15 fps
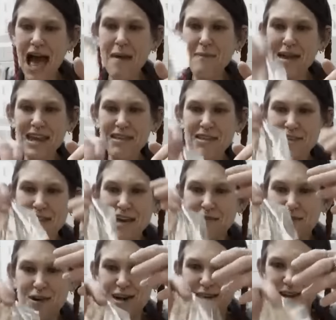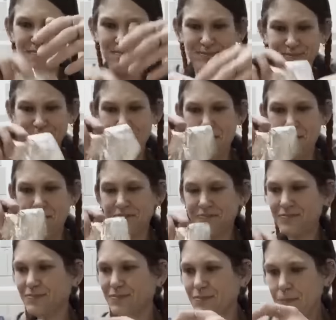I mean, the tin foil. Since you were doing a
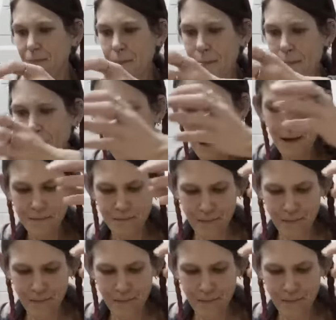challenge.